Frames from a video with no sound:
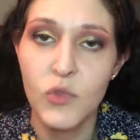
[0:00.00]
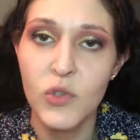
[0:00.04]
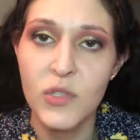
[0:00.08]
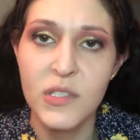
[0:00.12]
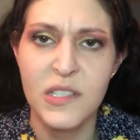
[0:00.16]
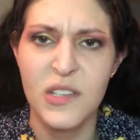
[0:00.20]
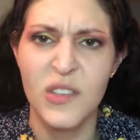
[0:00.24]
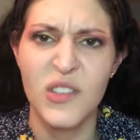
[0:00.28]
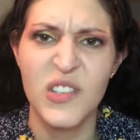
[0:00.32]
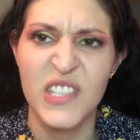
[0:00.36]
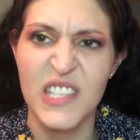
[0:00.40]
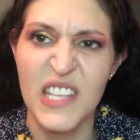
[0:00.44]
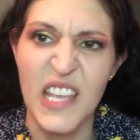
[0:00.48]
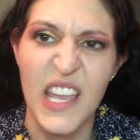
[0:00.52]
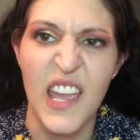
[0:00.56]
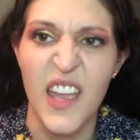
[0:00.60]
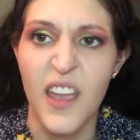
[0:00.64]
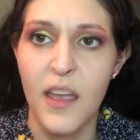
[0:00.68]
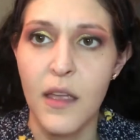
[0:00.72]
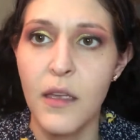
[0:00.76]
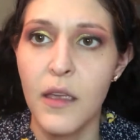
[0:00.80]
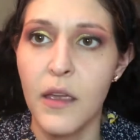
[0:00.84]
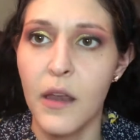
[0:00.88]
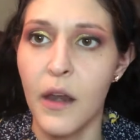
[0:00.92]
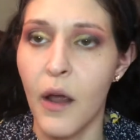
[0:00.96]
still
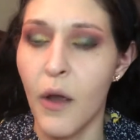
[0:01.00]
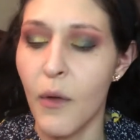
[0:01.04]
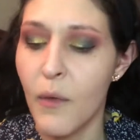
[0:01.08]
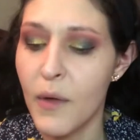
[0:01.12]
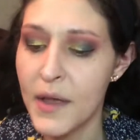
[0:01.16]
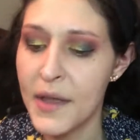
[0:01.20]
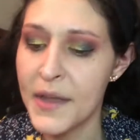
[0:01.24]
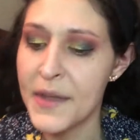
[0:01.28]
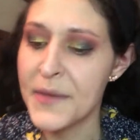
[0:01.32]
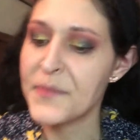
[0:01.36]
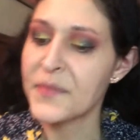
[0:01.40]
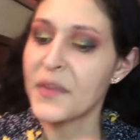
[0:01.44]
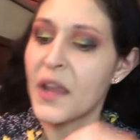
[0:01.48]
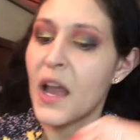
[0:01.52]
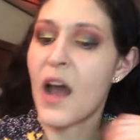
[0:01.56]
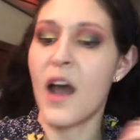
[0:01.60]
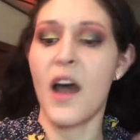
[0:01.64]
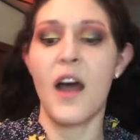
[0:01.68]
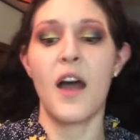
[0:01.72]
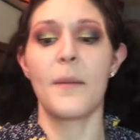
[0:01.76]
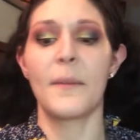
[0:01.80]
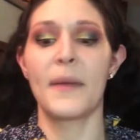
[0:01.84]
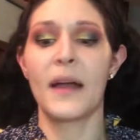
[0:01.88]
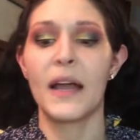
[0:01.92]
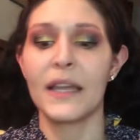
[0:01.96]
see, you
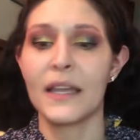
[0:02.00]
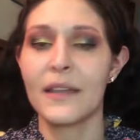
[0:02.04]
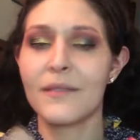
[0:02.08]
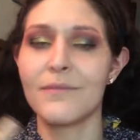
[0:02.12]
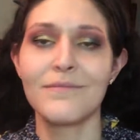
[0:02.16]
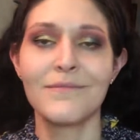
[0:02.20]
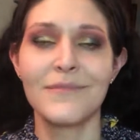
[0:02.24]
know.